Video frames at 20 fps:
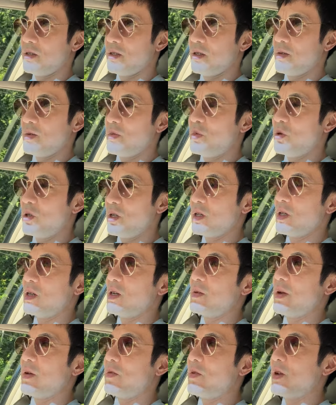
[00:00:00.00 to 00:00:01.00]
I've been putting it
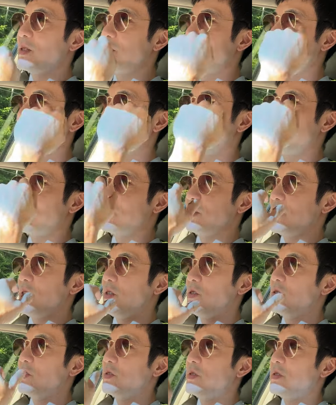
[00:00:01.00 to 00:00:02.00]
on my wrists and
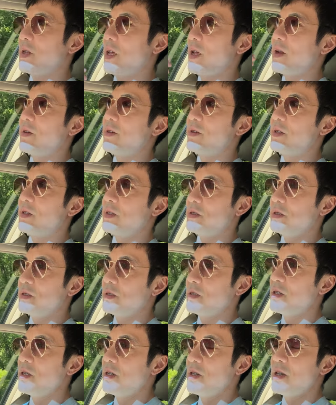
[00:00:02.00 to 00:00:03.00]
injured areas
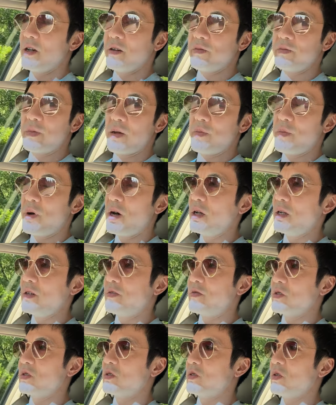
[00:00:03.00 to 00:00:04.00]
of my body
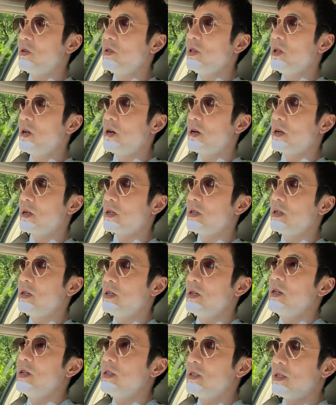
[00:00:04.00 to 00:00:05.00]
for so long
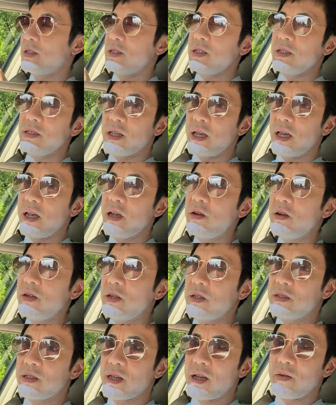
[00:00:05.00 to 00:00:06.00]
that these
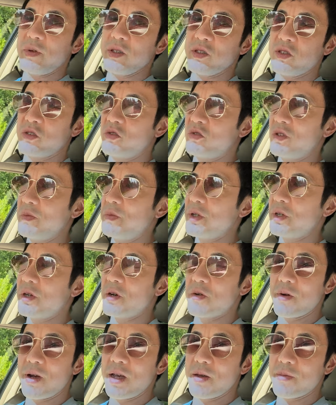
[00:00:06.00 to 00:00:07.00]
areas, I've been stripping
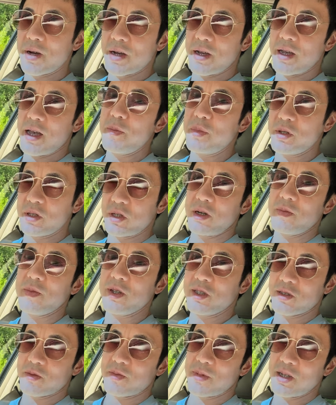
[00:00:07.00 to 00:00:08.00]
away my
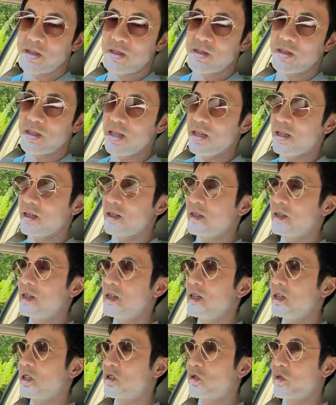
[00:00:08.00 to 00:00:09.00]
epidermis or my skin
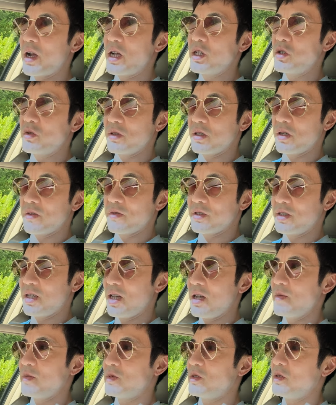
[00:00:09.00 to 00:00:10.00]
gradually over time.